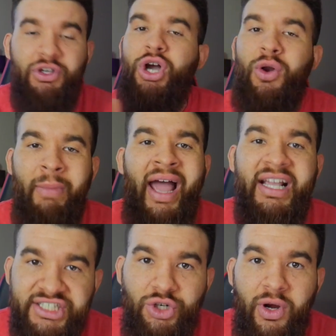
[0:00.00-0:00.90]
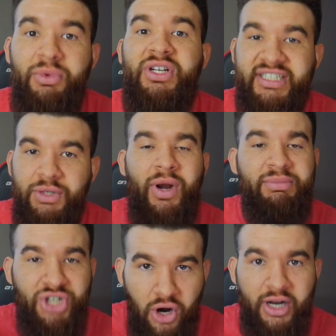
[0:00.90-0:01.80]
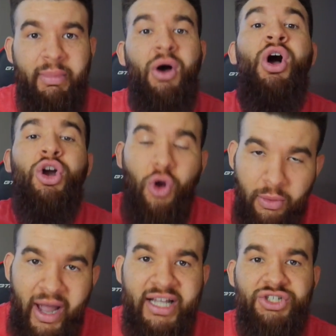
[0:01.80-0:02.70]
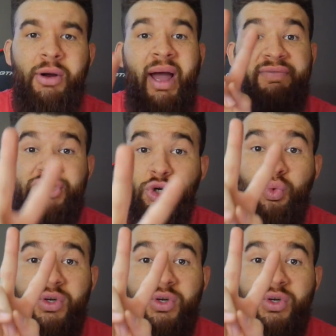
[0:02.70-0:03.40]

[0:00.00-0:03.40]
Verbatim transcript: If you go to my Instagram, you can see what I'm talking about. Go to my Instagram, I have two